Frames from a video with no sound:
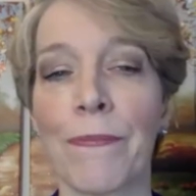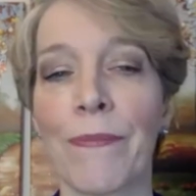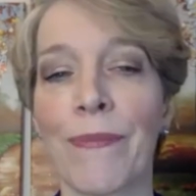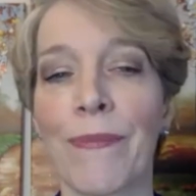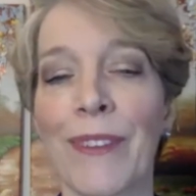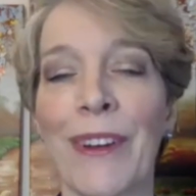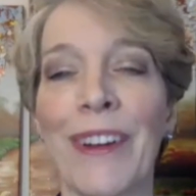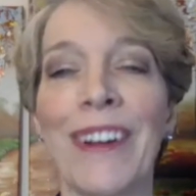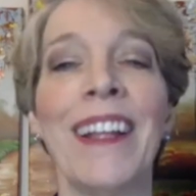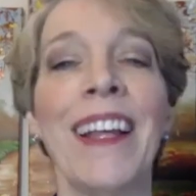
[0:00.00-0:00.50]

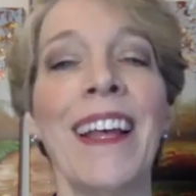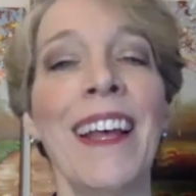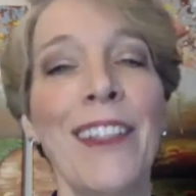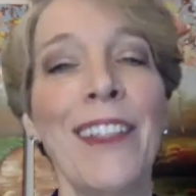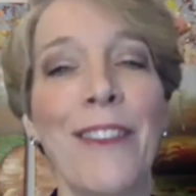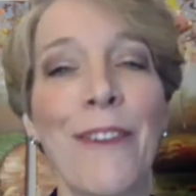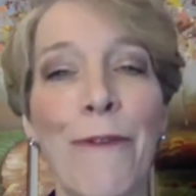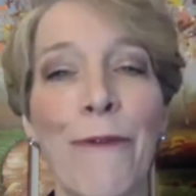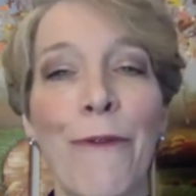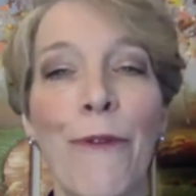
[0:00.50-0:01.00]
Right. The
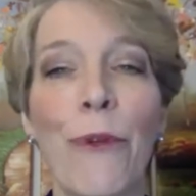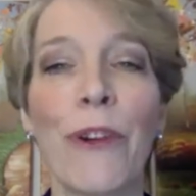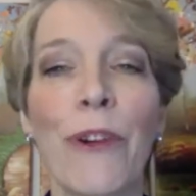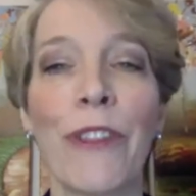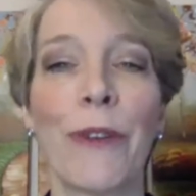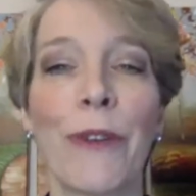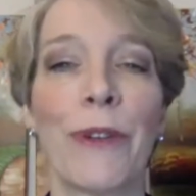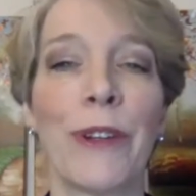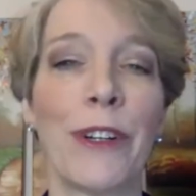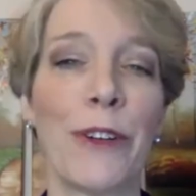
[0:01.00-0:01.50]
fourth
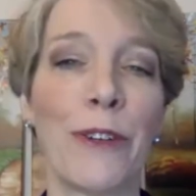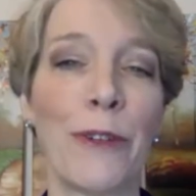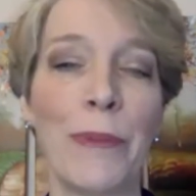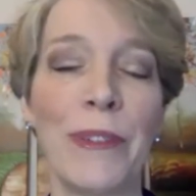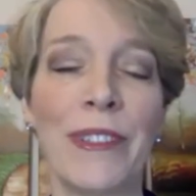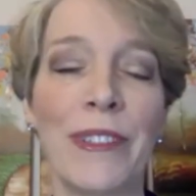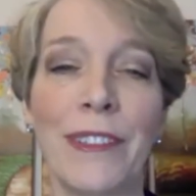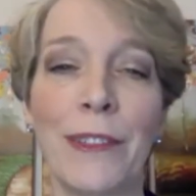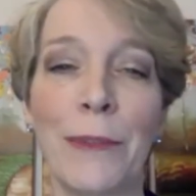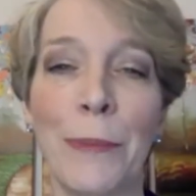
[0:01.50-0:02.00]
critical
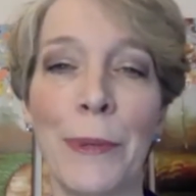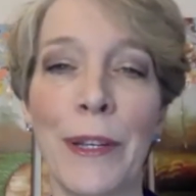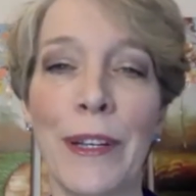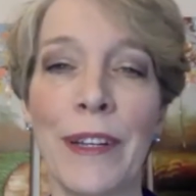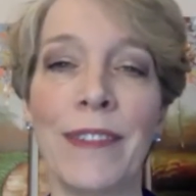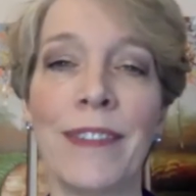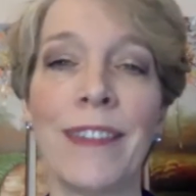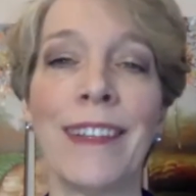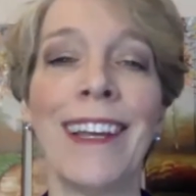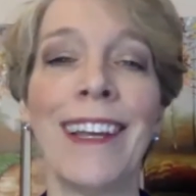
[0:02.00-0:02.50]
business
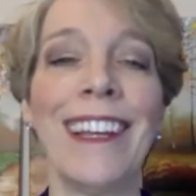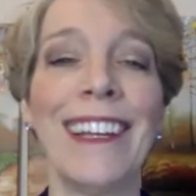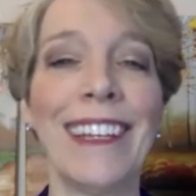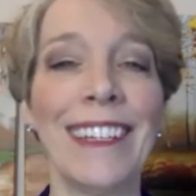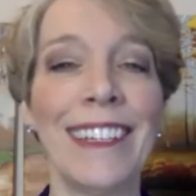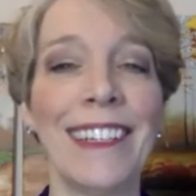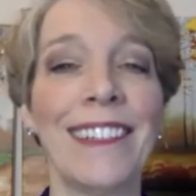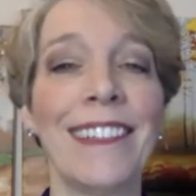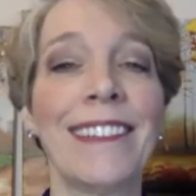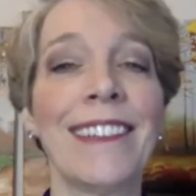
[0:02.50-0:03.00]
piece
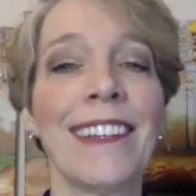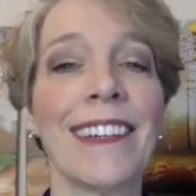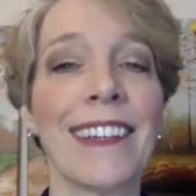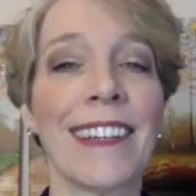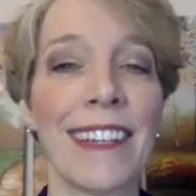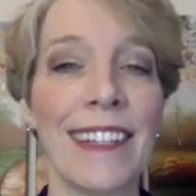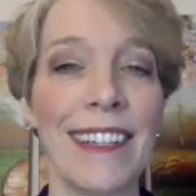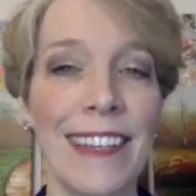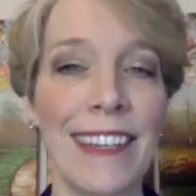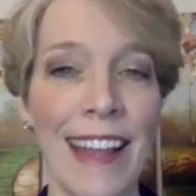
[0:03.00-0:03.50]
is
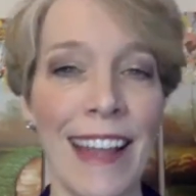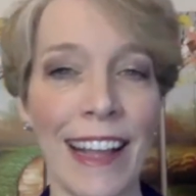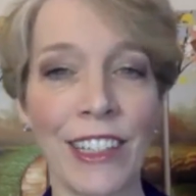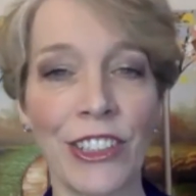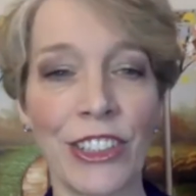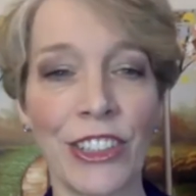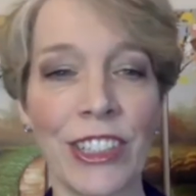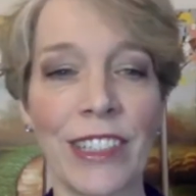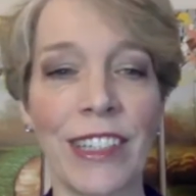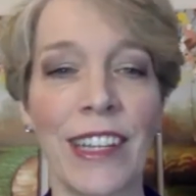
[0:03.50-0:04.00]
connection.